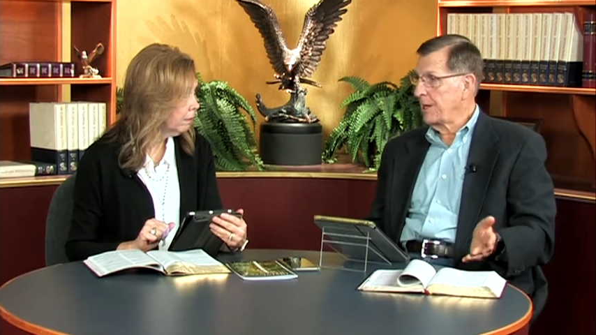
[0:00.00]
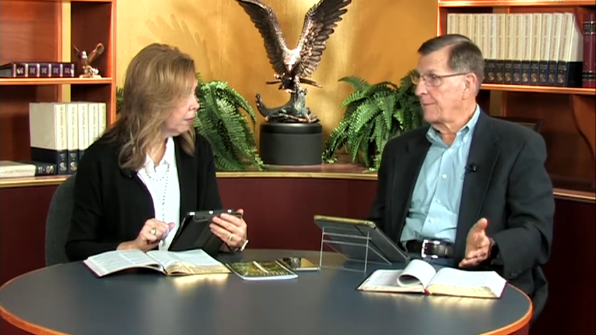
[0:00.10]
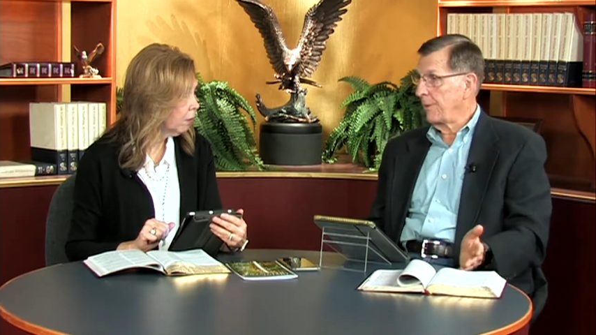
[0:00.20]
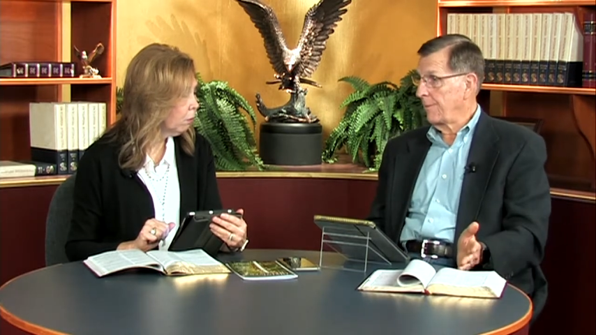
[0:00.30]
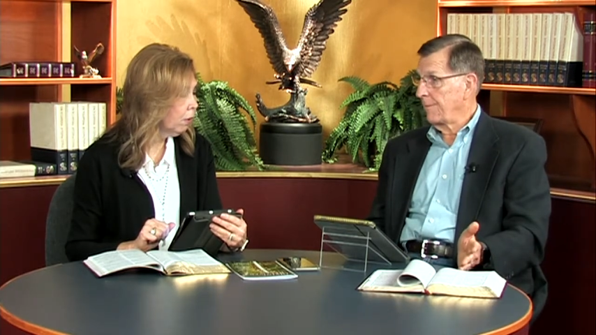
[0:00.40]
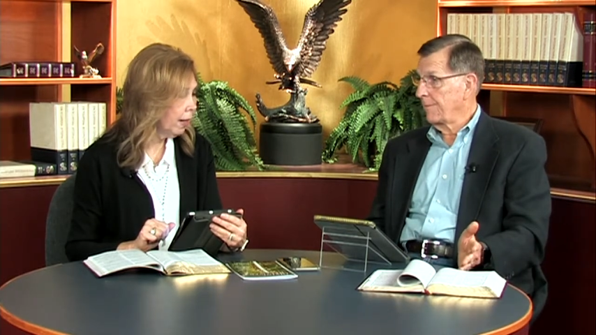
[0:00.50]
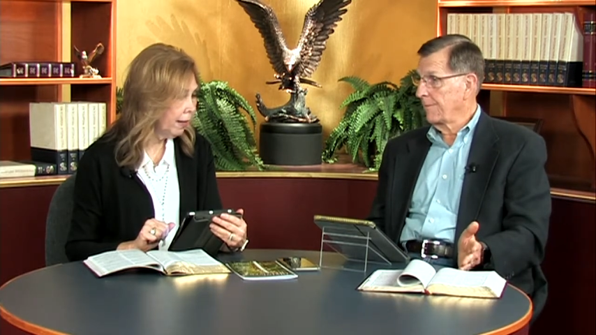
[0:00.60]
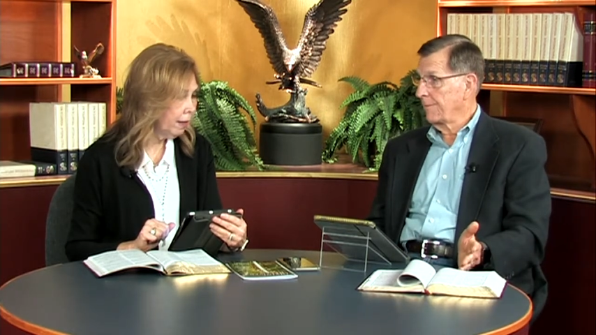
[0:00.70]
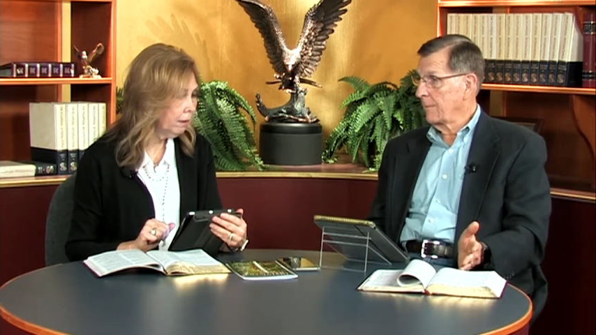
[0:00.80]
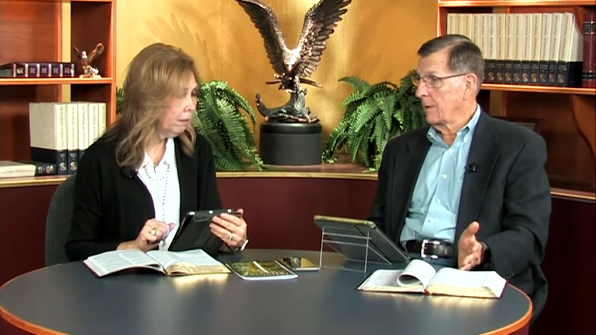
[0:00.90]
Speaker 1: people.
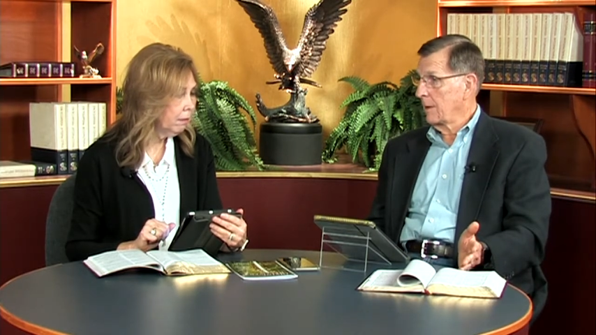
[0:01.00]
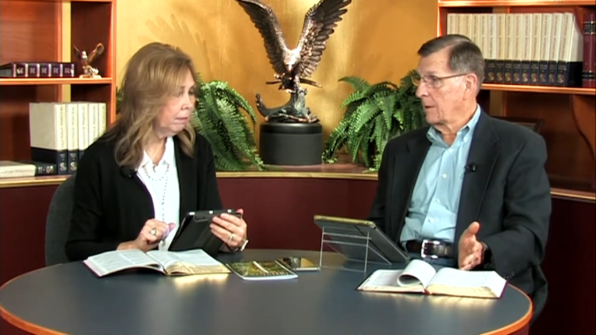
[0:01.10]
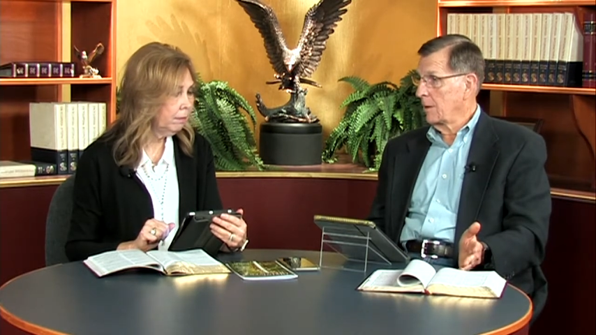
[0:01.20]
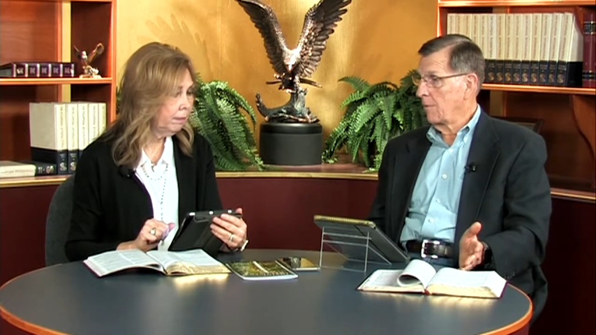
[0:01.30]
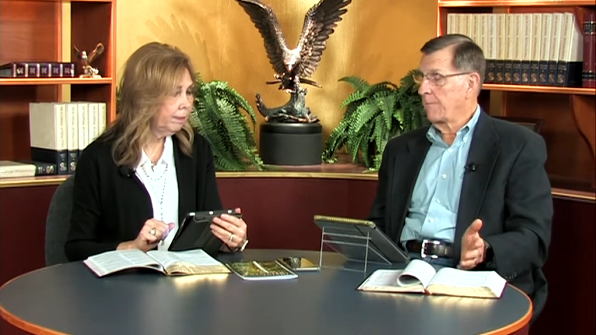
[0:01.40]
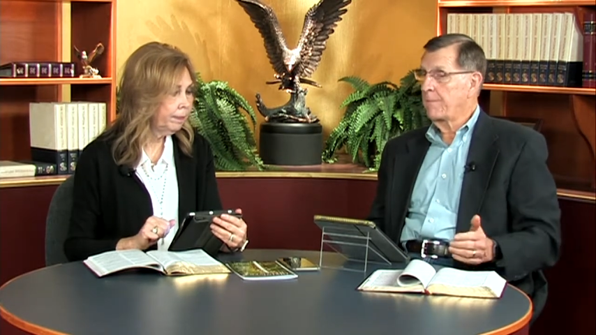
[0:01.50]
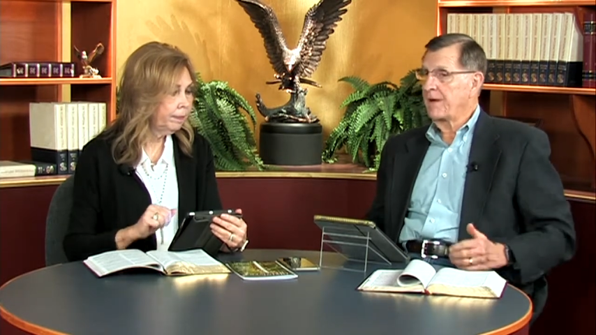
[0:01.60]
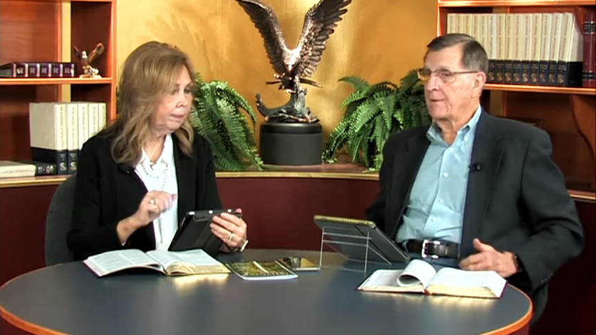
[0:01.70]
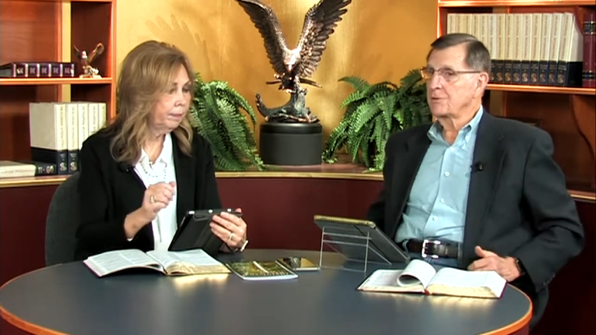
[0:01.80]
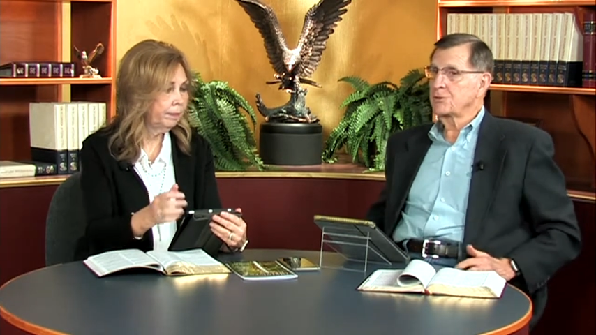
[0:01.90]
Right. You know, mm-hmm. it was